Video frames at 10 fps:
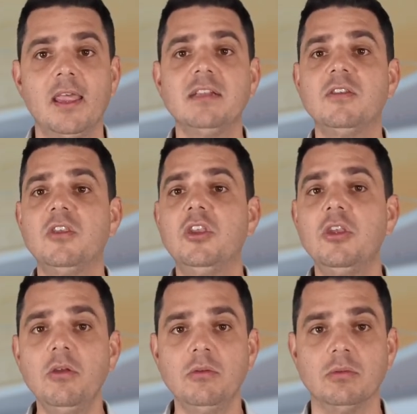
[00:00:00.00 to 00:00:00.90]
That's
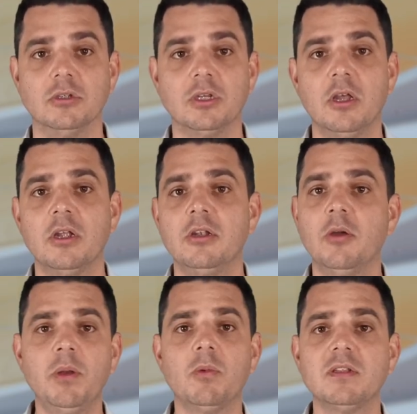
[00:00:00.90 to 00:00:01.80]
huge.
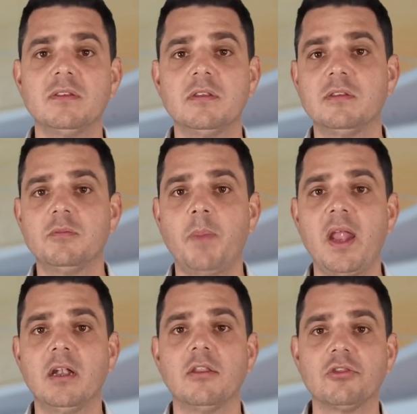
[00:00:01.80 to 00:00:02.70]
Nobody wants to
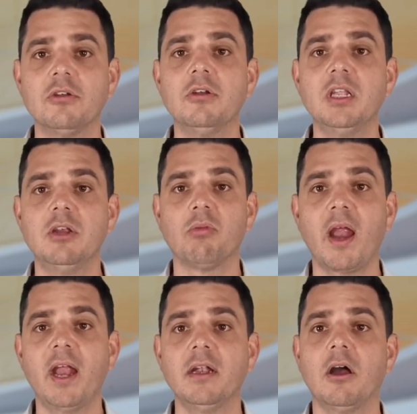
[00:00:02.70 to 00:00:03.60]
spend 30
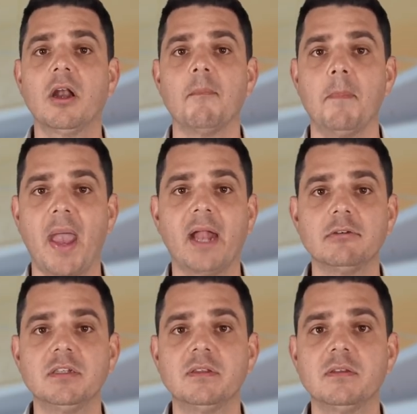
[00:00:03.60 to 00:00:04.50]
grand on a
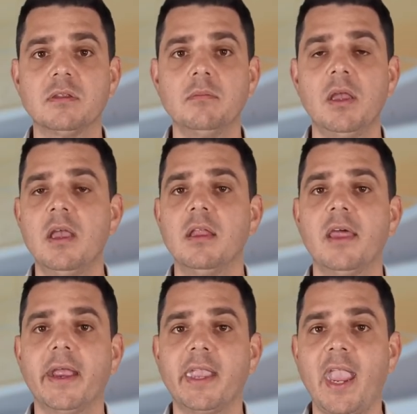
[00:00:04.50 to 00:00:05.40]
battery system
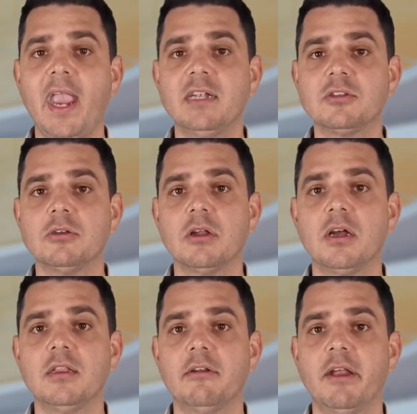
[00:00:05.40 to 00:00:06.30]
that can't turn
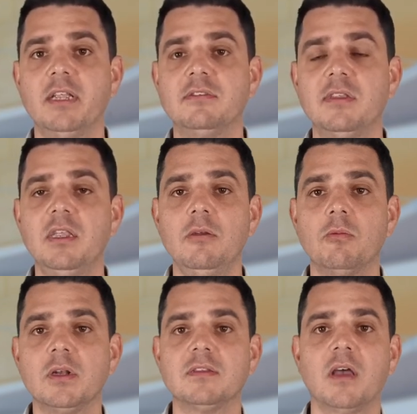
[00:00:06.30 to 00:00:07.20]
on their AC
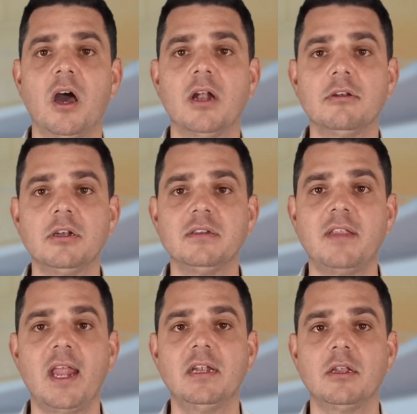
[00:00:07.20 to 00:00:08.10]
when it's
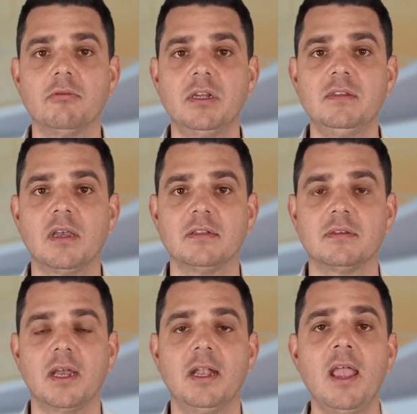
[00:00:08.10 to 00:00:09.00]
110 degrees
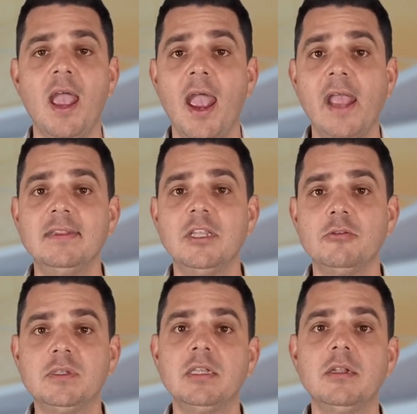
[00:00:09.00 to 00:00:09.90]
outside and the
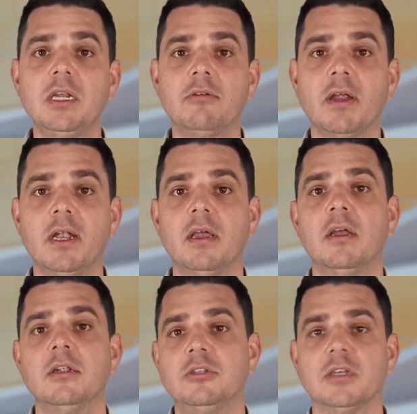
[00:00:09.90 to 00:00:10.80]
utility grid
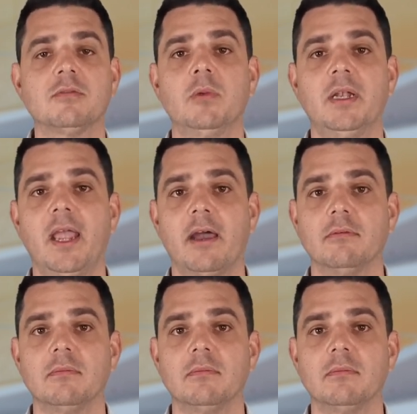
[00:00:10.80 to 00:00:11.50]
just went down.